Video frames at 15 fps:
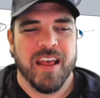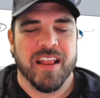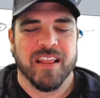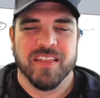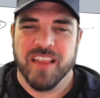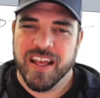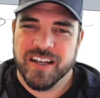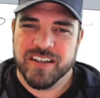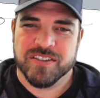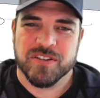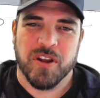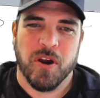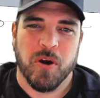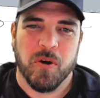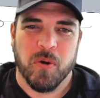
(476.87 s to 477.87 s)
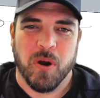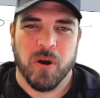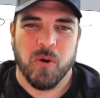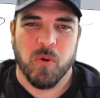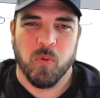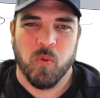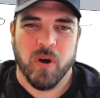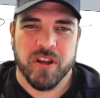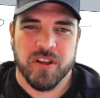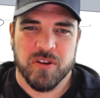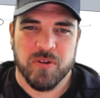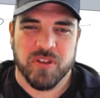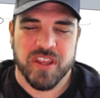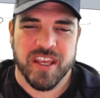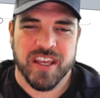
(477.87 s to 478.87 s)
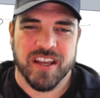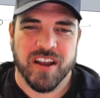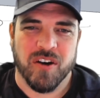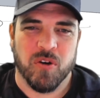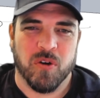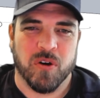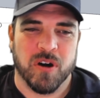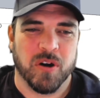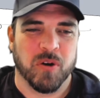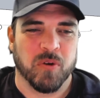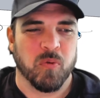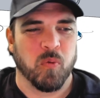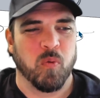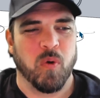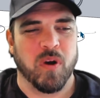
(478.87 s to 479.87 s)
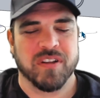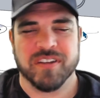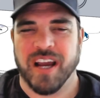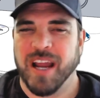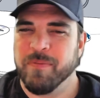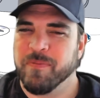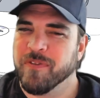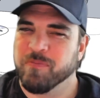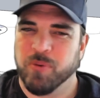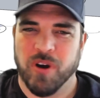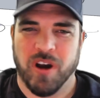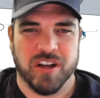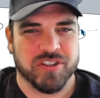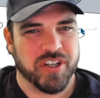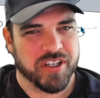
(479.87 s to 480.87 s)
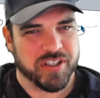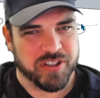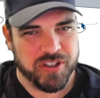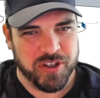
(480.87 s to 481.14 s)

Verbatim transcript: Let us know what you think or what type of projects